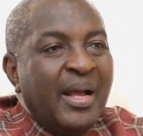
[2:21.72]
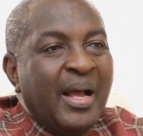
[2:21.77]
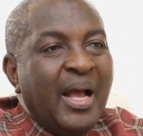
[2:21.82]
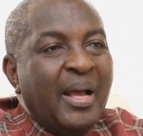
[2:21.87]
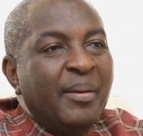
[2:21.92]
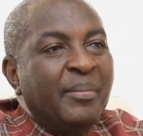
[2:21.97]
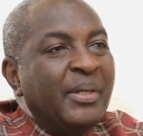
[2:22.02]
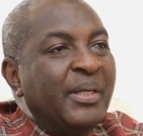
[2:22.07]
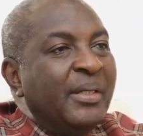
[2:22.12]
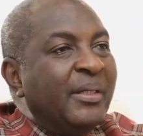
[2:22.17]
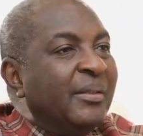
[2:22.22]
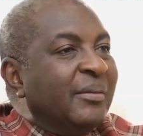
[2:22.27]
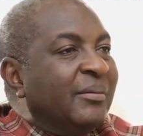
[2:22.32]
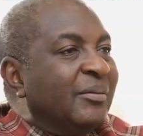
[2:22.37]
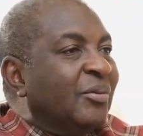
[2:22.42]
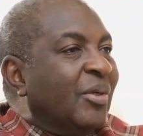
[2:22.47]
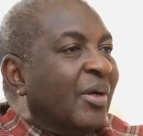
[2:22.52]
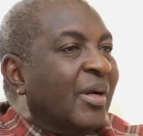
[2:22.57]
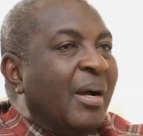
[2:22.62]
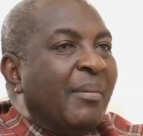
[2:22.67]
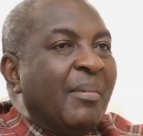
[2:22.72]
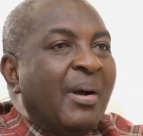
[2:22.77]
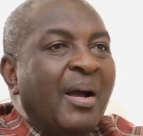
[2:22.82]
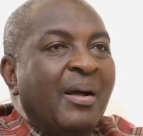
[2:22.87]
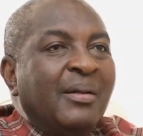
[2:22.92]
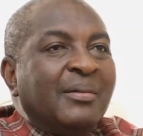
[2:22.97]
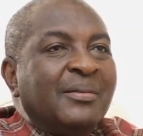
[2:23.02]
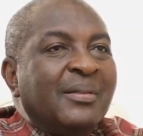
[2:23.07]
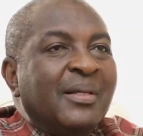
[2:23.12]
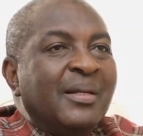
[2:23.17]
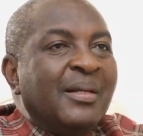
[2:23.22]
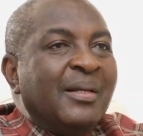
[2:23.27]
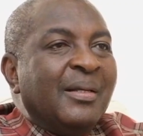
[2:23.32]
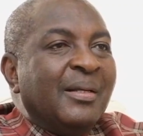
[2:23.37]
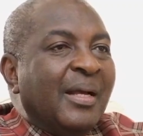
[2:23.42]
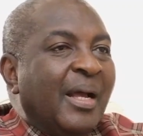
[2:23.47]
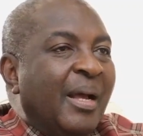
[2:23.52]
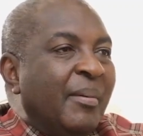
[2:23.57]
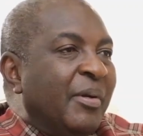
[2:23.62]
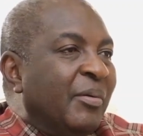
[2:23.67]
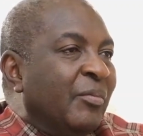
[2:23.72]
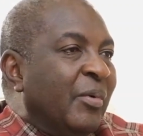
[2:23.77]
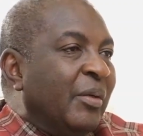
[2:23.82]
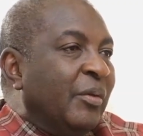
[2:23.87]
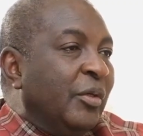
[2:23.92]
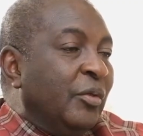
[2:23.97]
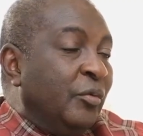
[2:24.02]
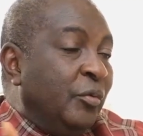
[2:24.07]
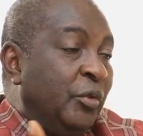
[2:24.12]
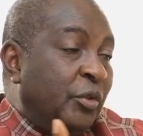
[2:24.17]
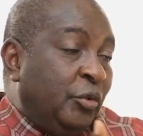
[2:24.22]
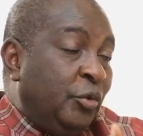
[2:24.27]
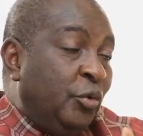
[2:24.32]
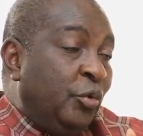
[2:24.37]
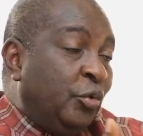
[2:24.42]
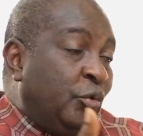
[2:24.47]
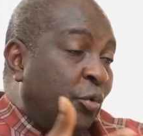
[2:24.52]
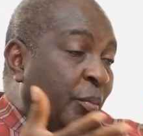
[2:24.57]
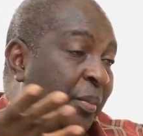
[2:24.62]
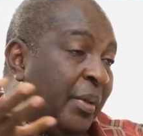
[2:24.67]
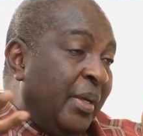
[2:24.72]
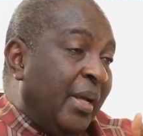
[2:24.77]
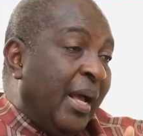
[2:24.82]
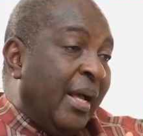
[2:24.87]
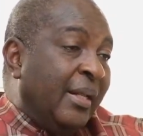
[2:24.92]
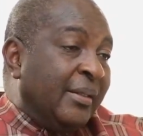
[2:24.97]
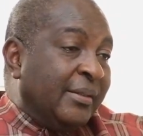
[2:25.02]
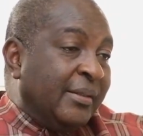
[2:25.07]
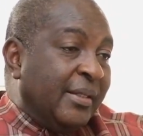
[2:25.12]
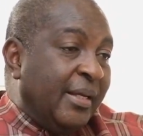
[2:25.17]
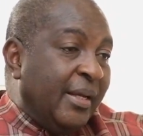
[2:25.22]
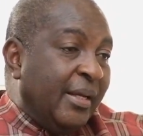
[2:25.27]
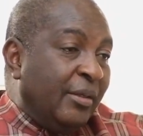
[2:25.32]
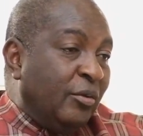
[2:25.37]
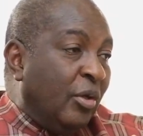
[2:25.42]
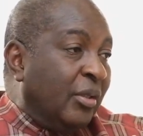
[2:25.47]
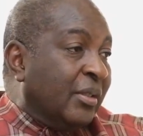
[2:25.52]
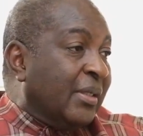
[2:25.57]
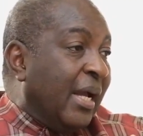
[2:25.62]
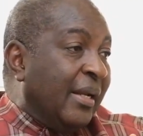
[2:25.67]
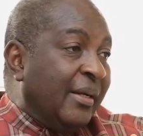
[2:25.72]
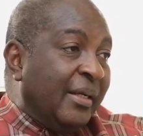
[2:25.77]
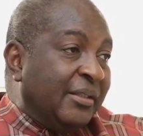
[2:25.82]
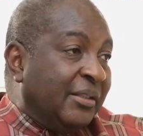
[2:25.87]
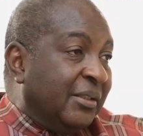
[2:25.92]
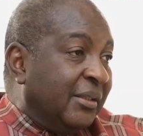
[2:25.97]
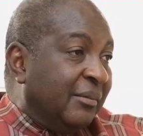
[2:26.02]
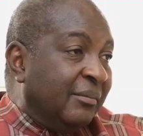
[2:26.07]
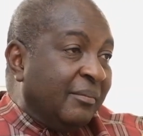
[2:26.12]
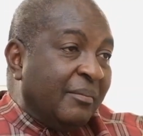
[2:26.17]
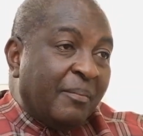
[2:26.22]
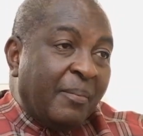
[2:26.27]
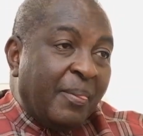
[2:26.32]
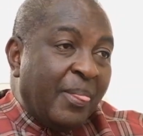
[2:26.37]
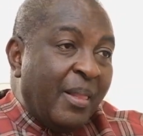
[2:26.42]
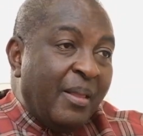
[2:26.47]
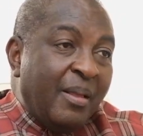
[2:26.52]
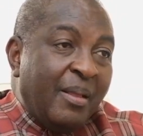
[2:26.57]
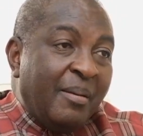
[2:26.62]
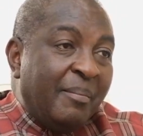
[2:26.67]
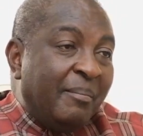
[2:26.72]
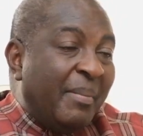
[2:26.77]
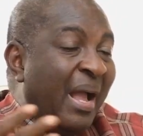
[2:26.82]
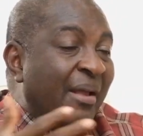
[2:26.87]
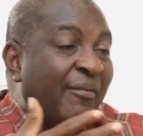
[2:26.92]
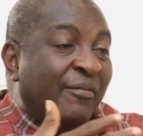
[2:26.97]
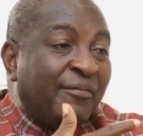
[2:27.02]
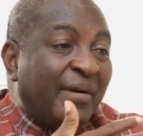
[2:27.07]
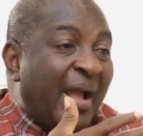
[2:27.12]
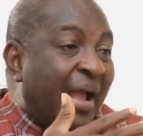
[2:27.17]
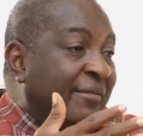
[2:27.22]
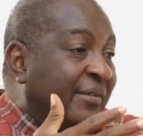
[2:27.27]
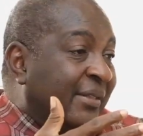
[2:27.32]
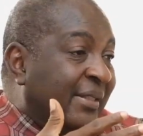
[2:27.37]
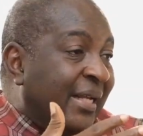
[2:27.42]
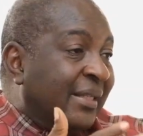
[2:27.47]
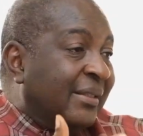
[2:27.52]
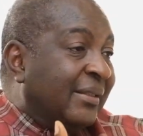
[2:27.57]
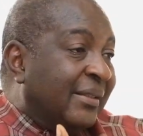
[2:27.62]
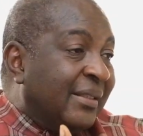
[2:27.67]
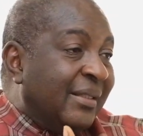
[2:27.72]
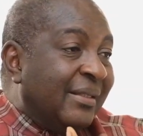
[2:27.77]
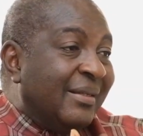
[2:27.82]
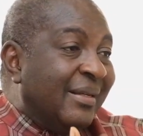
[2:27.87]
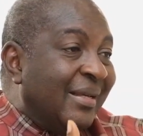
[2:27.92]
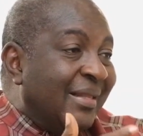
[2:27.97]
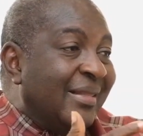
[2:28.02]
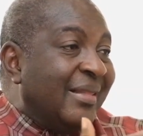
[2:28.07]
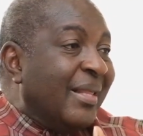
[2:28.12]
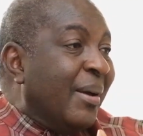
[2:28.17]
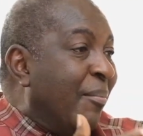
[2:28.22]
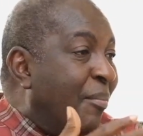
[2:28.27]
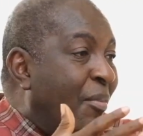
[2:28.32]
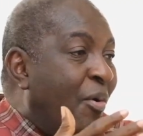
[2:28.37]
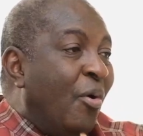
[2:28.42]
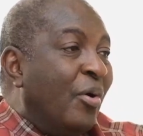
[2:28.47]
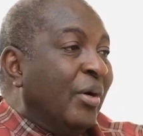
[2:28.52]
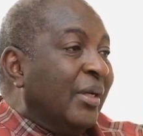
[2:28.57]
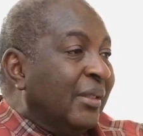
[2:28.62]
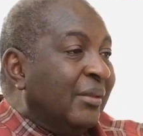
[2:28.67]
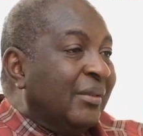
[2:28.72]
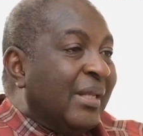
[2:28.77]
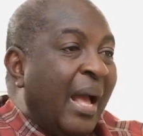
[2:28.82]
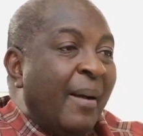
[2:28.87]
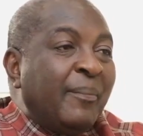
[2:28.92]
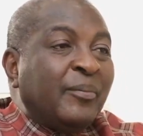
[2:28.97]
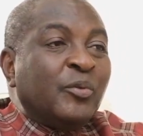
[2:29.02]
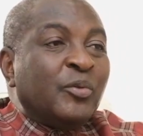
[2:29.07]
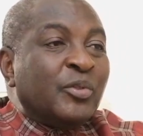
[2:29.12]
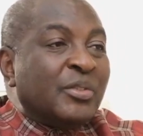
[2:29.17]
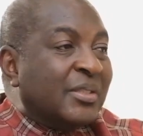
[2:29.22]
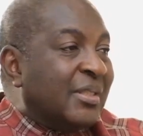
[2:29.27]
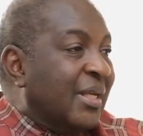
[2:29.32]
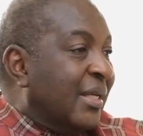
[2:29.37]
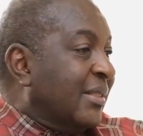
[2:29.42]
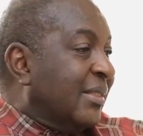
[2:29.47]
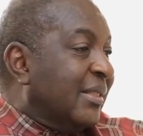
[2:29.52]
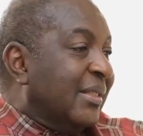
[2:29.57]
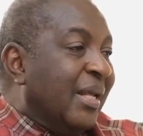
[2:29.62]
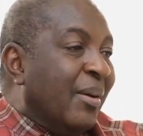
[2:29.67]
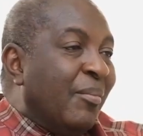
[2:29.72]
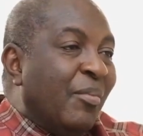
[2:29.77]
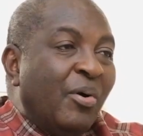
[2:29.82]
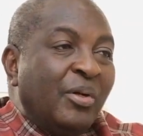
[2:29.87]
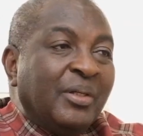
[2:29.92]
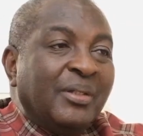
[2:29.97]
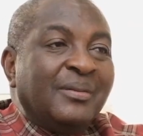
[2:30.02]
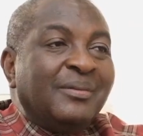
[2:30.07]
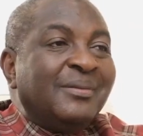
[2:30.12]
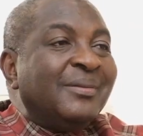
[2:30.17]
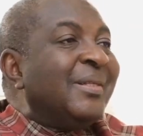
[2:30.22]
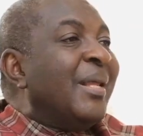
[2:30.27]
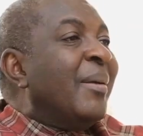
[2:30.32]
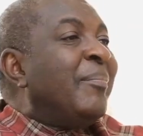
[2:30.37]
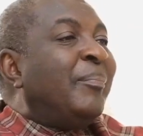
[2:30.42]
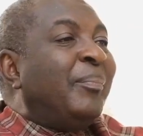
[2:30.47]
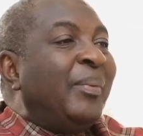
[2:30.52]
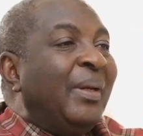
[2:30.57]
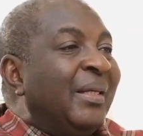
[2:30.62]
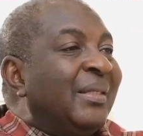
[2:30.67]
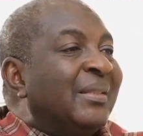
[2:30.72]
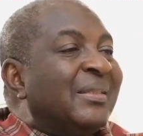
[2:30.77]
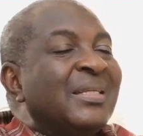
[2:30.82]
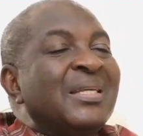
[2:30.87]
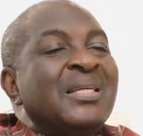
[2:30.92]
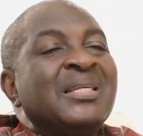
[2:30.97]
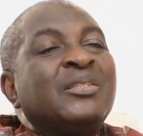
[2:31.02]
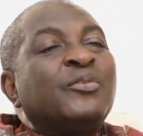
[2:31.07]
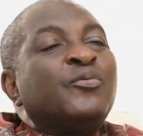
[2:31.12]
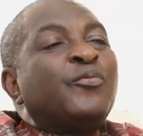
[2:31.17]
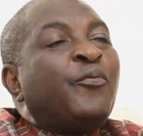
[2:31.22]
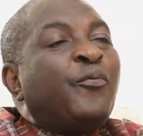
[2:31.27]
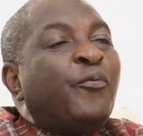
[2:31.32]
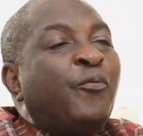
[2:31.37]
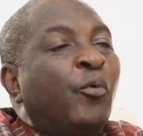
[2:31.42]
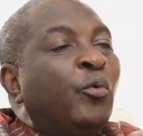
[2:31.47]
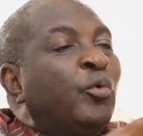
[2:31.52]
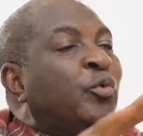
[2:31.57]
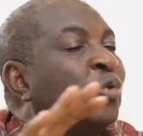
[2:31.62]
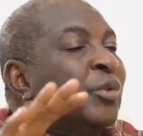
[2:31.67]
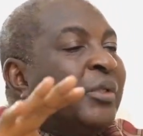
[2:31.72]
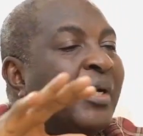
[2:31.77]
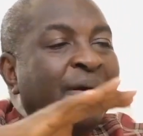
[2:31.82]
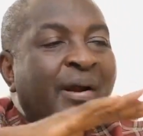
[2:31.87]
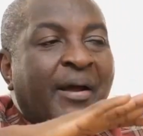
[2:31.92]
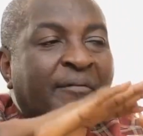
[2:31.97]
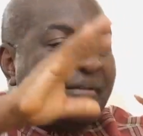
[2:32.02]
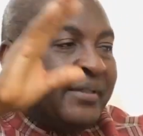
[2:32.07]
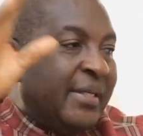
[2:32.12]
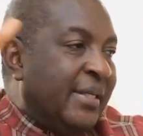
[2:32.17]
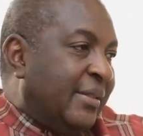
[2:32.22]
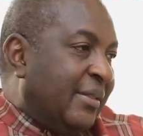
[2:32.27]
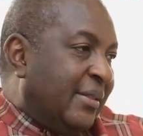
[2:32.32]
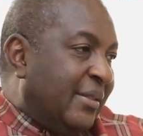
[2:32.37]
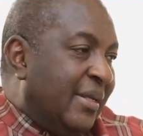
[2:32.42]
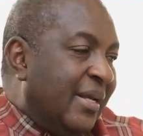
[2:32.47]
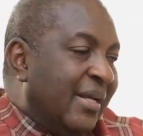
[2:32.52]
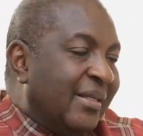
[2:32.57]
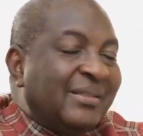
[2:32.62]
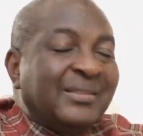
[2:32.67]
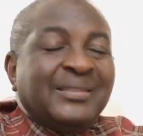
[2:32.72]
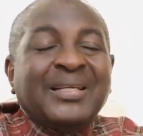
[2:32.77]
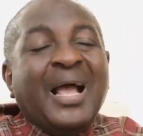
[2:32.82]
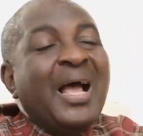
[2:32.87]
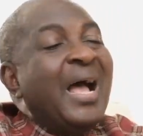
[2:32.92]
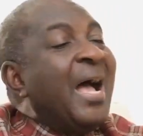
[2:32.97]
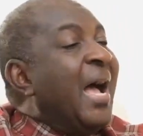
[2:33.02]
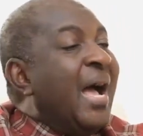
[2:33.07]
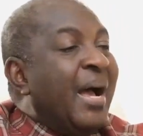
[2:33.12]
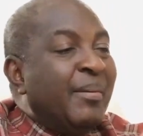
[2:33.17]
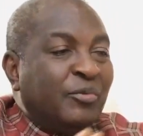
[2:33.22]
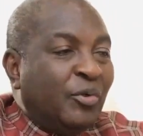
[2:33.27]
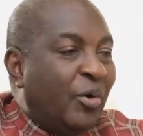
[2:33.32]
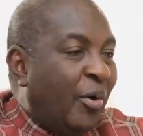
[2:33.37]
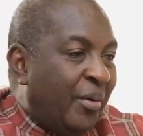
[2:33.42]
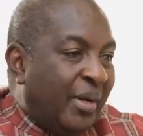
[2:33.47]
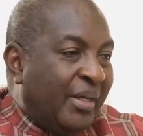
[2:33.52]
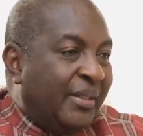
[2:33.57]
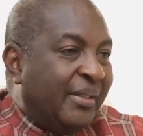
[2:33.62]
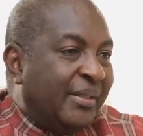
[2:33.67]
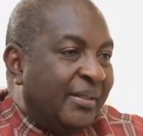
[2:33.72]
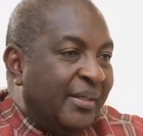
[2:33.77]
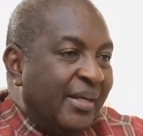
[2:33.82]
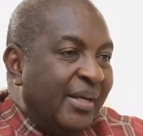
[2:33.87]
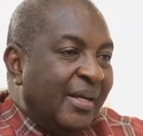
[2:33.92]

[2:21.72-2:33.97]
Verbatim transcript: I mean, talk about, I mean, when it, it used to be at uh, North Carnation, by 5.30 in the morning up to 6 in the morning, mm. the place is full to the rafters. Jammed. Jammed, jammed. already.